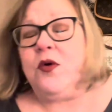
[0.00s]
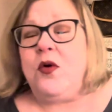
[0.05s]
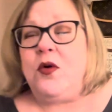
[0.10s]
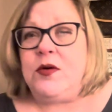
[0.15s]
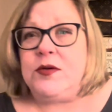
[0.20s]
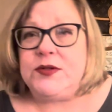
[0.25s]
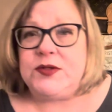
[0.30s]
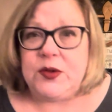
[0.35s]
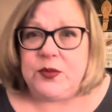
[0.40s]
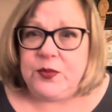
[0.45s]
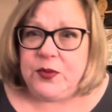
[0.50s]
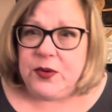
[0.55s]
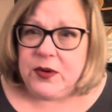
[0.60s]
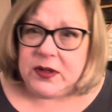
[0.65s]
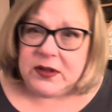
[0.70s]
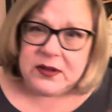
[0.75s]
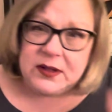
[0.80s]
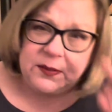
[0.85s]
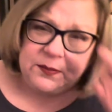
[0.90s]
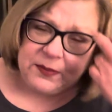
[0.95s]
also
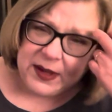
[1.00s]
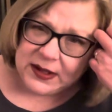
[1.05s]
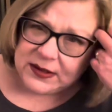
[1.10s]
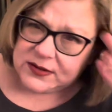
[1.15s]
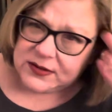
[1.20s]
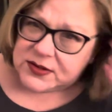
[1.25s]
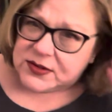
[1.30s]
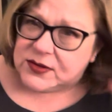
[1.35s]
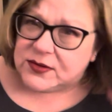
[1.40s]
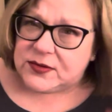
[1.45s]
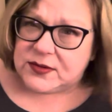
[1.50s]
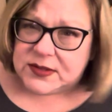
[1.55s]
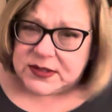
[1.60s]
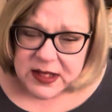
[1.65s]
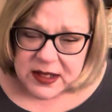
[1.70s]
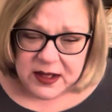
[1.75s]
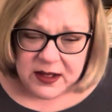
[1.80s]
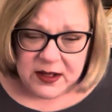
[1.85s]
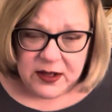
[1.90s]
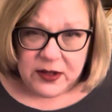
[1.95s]
put lip pencils,
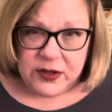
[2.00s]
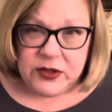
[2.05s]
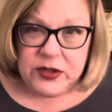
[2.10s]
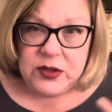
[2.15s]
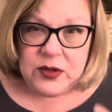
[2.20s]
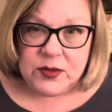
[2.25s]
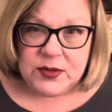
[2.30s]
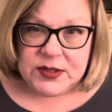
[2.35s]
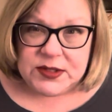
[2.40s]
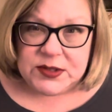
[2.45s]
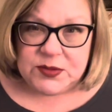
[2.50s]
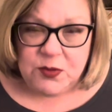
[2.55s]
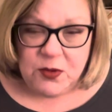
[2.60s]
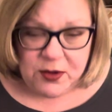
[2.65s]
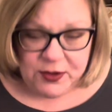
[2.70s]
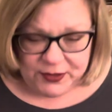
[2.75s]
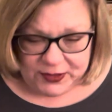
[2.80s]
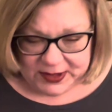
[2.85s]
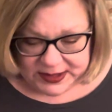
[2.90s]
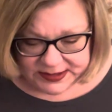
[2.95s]
you know, and
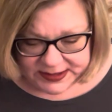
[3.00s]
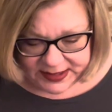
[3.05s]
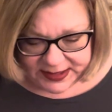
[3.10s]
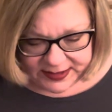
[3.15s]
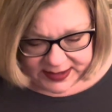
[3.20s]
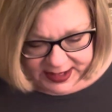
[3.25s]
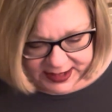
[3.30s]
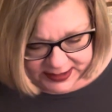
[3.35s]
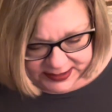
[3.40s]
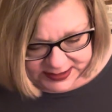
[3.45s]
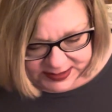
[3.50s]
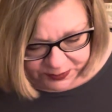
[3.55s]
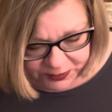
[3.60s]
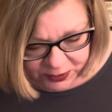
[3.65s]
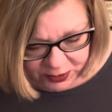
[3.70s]
small things in that zipper